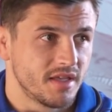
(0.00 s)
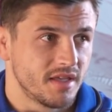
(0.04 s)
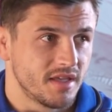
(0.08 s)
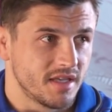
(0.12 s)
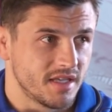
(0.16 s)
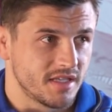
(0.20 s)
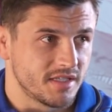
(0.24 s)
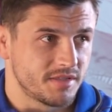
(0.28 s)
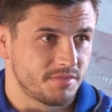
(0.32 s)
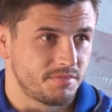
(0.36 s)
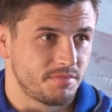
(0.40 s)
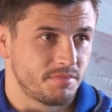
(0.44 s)

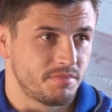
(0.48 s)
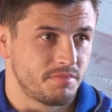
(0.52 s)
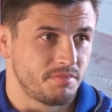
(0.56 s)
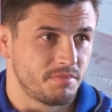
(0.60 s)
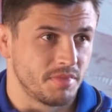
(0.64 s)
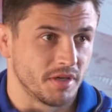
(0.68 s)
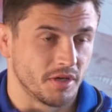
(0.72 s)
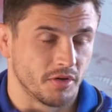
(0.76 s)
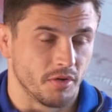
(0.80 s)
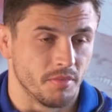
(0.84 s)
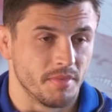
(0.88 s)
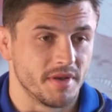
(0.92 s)
it's
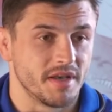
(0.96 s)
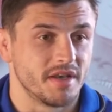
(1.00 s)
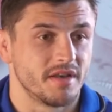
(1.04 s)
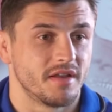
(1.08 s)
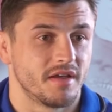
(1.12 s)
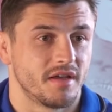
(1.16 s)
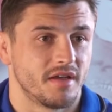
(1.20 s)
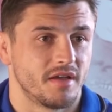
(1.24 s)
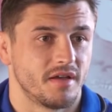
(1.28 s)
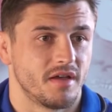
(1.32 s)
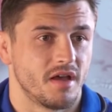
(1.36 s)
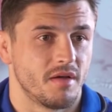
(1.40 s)
becoming
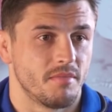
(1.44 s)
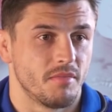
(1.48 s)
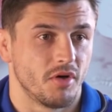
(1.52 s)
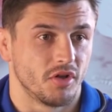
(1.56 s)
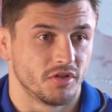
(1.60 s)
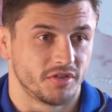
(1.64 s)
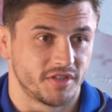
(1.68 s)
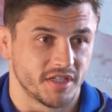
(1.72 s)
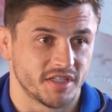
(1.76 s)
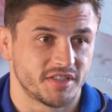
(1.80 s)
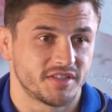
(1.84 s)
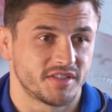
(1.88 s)
a, a
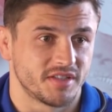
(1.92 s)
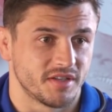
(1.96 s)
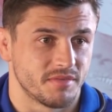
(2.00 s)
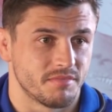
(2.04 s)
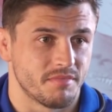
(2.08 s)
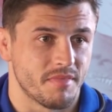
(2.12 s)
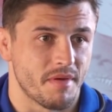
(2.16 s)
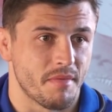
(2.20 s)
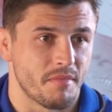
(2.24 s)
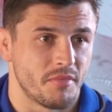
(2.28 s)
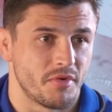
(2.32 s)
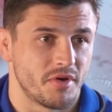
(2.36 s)
more
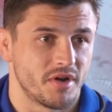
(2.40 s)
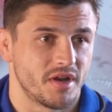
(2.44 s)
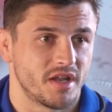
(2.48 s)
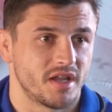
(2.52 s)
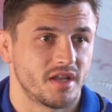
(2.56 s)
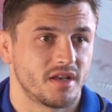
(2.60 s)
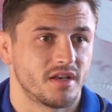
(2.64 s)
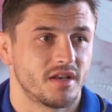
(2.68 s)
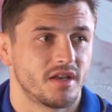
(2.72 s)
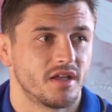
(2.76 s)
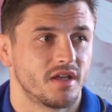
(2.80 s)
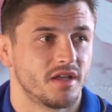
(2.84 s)
distant memory
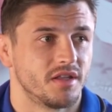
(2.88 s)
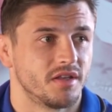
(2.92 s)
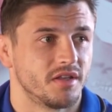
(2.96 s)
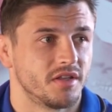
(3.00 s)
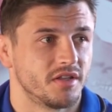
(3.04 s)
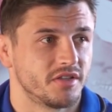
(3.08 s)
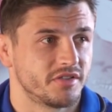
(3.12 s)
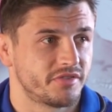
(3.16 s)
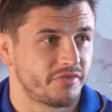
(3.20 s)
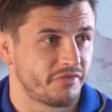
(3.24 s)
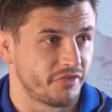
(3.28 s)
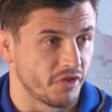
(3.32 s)
and, and
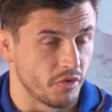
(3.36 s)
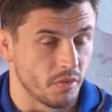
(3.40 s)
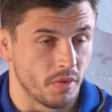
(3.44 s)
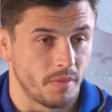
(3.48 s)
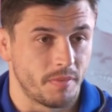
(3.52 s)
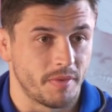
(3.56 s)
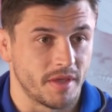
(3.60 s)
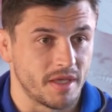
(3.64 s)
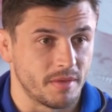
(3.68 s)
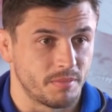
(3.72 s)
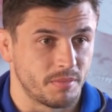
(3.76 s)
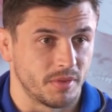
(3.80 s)
there's fewer
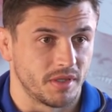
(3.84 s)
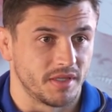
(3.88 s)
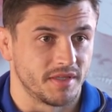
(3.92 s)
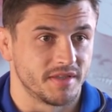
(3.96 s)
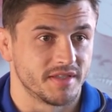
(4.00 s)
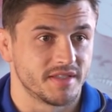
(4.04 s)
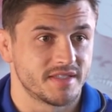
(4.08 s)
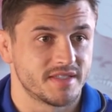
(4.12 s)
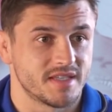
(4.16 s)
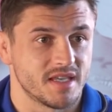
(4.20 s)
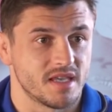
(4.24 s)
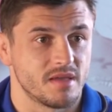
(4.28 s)
people
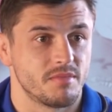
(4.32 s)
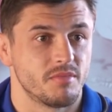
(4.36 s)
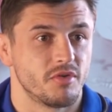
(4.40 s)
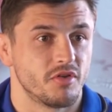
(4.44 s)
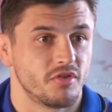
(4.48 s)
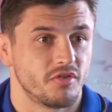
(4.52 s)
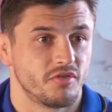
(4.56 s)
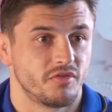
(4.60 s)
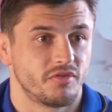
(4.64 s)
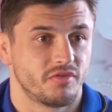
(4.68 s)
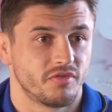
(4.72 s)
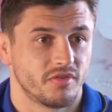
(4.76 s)
in the team
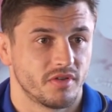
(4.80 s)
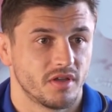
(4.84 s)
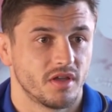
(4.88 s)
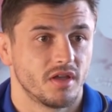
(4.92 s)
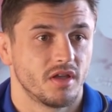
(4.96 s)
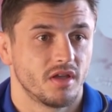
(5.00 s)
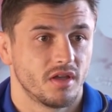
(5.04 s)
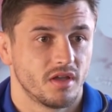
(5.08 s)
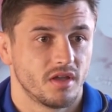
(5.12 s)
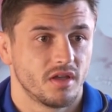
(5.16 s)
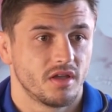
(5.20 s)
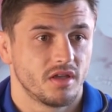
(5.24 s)
who've
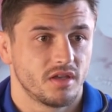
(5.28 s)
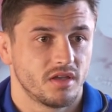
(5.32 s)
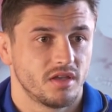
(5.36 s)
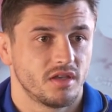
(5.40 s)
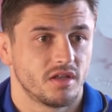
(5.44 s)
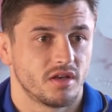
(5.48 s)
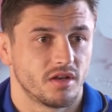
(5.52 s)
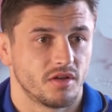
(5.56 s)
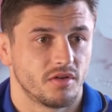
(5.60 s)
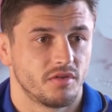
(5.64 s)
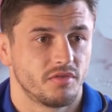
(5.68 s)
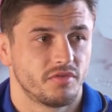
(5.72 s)

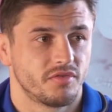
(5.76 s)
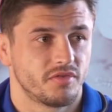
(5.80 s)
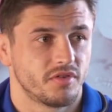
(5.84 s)
you know who've,